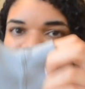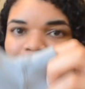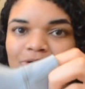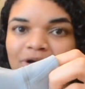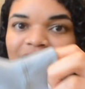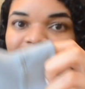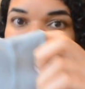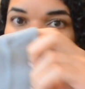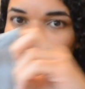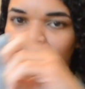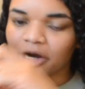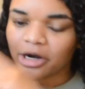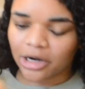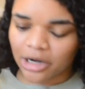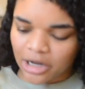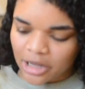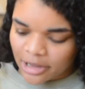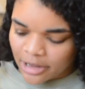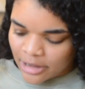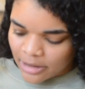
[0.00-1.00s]
don't
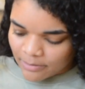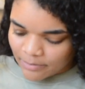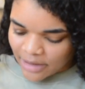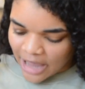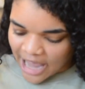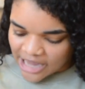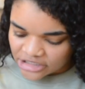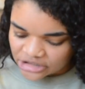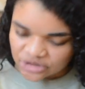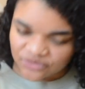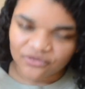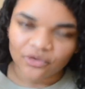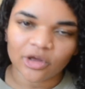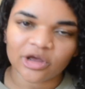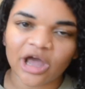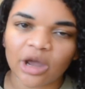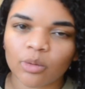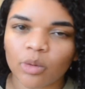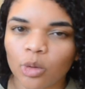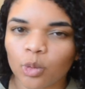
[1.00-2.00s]
care, but I just feel
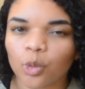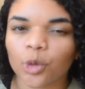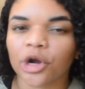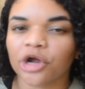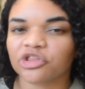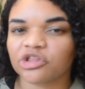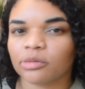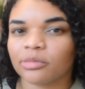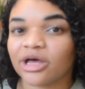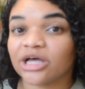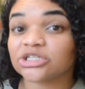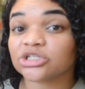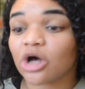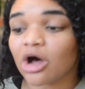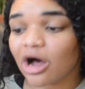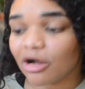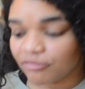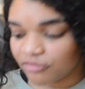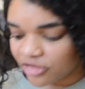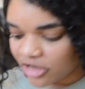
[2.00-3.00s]
like I won't wear them as
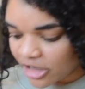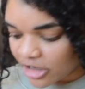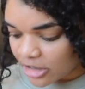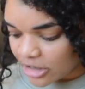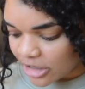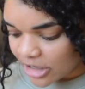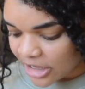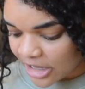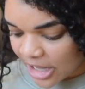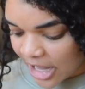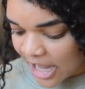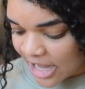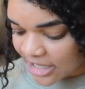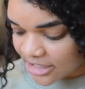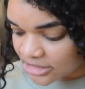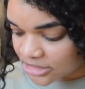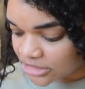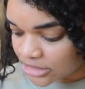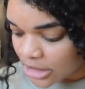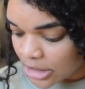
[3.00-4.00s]
often
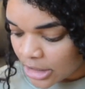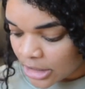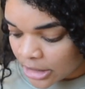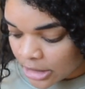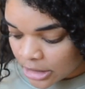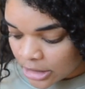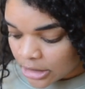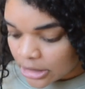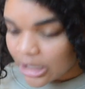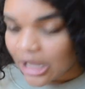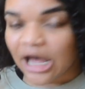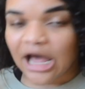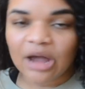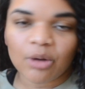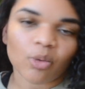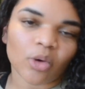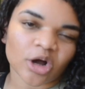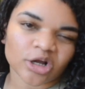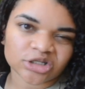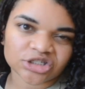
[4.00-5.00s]
as
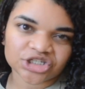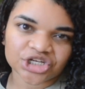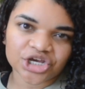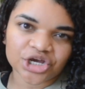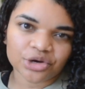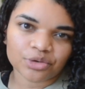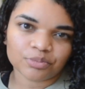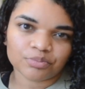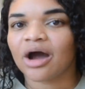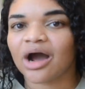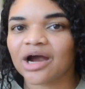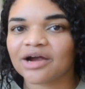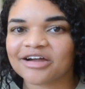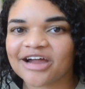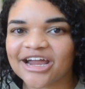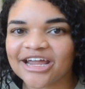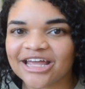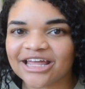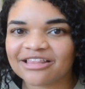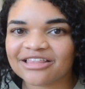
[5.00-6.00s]
I want to.
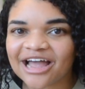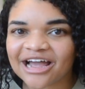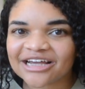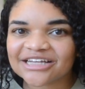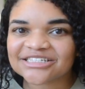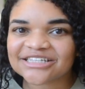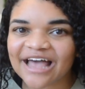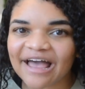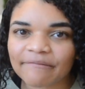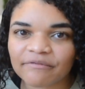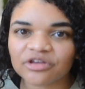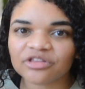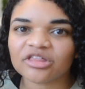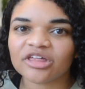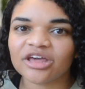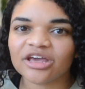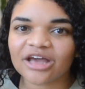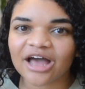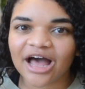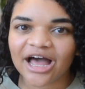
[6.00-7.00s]
Alright, and that is
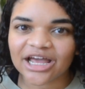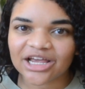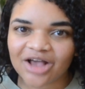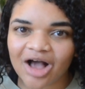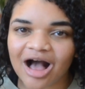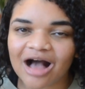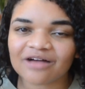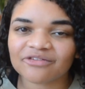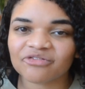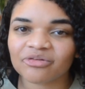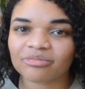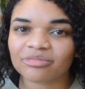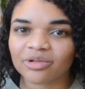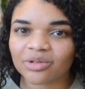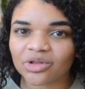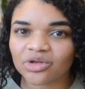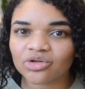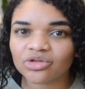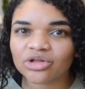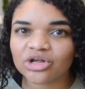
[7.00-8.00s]
everything I got
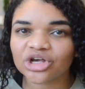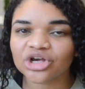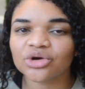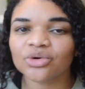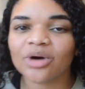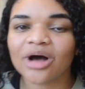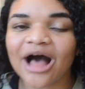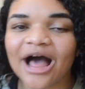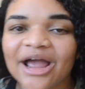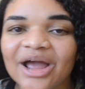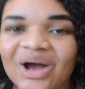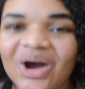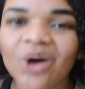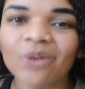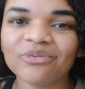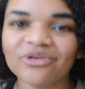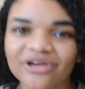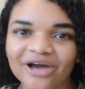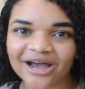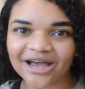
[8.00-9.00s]
from Lulu. I
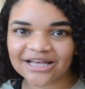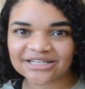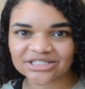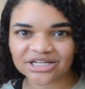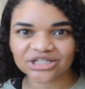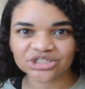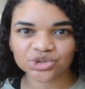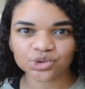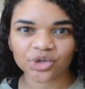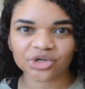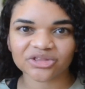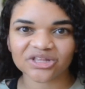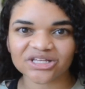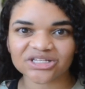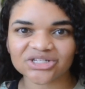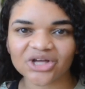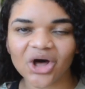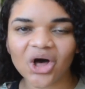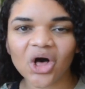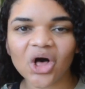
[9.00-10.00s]
hope you guys enjoyed
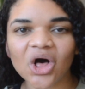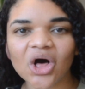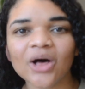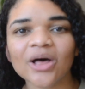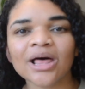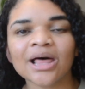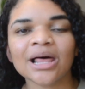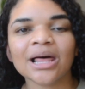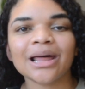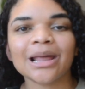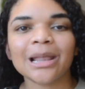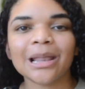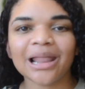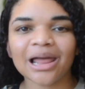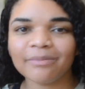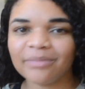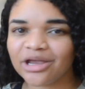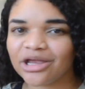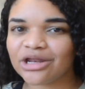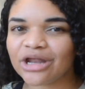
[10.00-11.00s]
this haul.
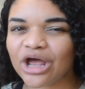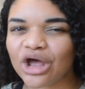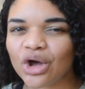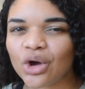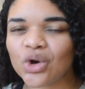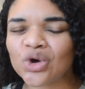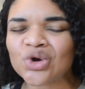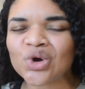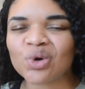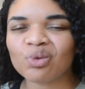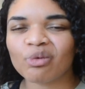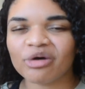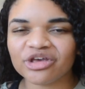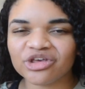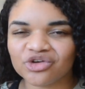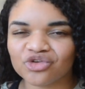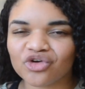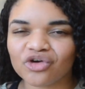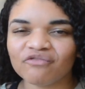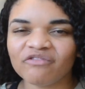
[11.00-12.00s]
Let me know
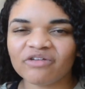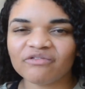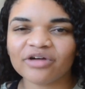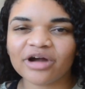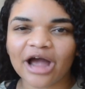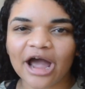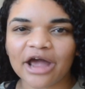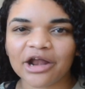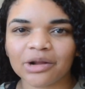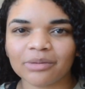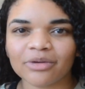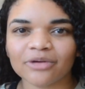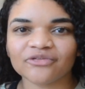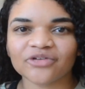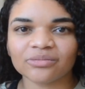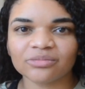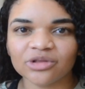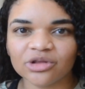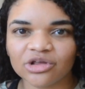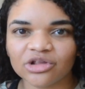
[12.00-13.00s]
what your favorite item
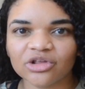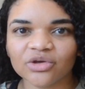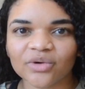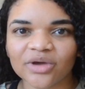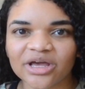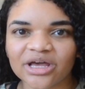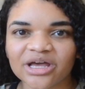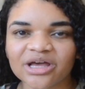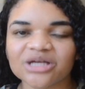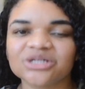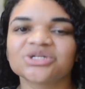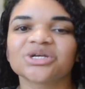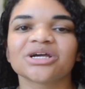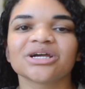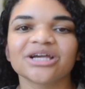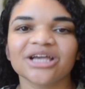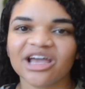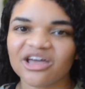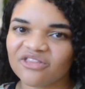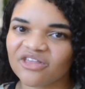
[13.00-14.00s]
from Lulu is
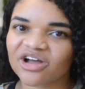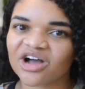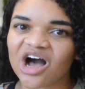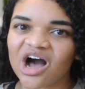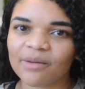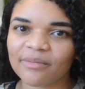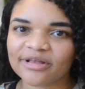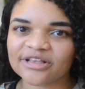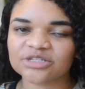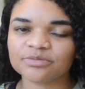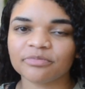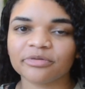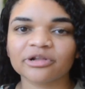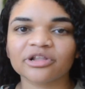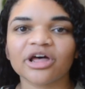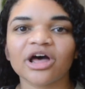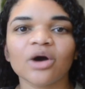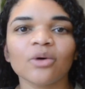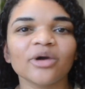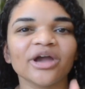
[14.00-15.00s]
in the comments
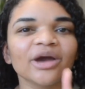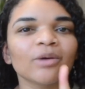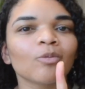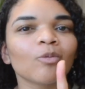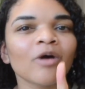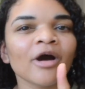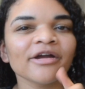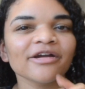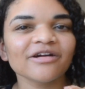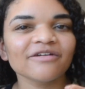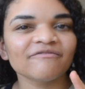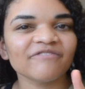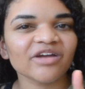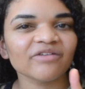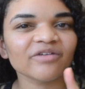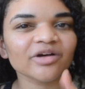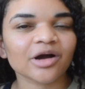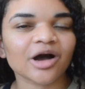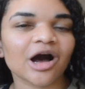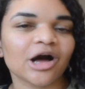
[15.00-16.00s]
below, and what your
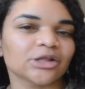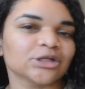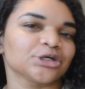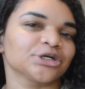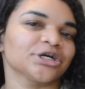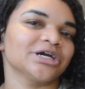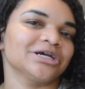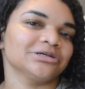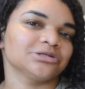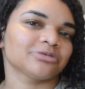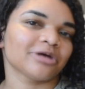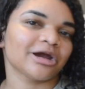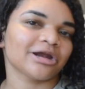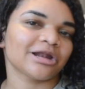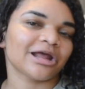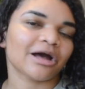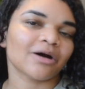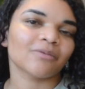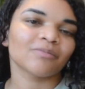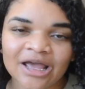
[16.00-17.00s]
favorite color is right
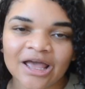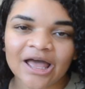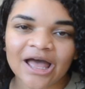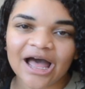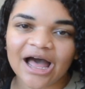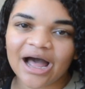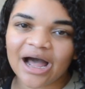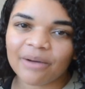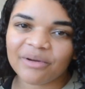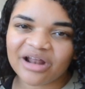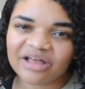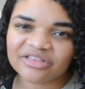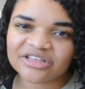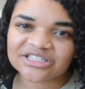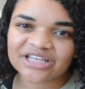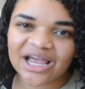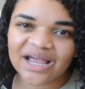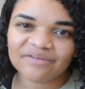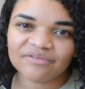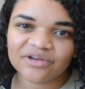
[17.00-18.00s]
now. I would have to
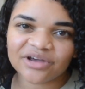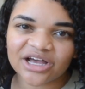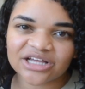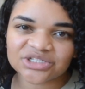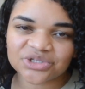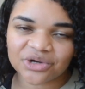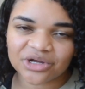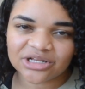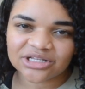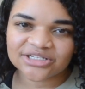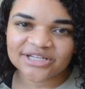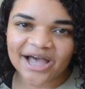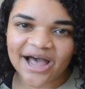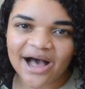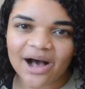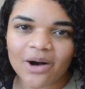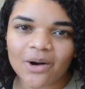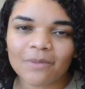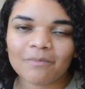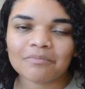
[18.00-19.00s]
say, if you guys couldn't
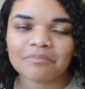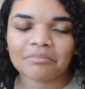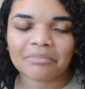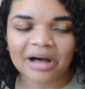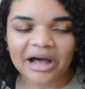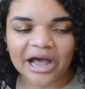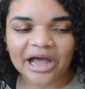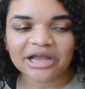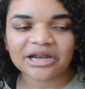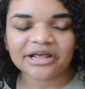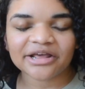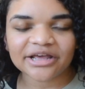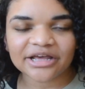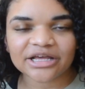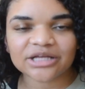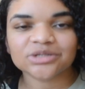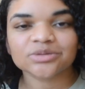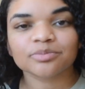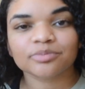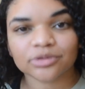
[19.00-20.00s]
tell, mine
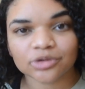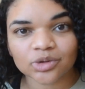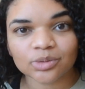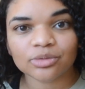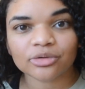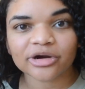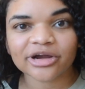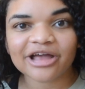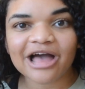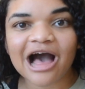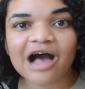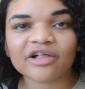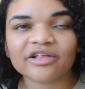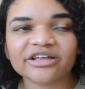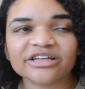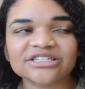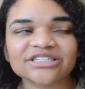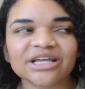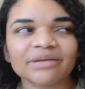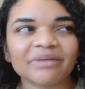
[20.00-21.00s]
is Blue
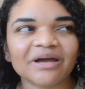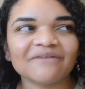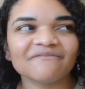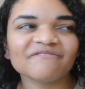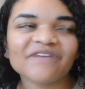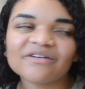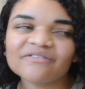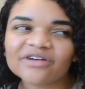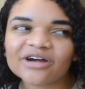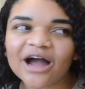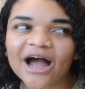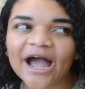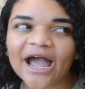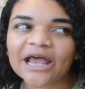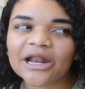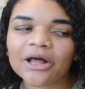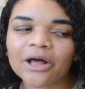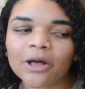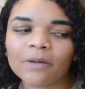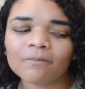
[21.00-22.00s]
Borealis, and my favorite
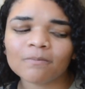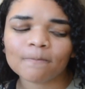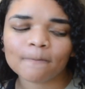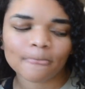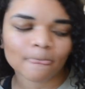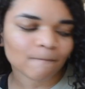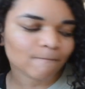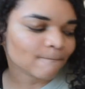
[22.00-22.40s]
item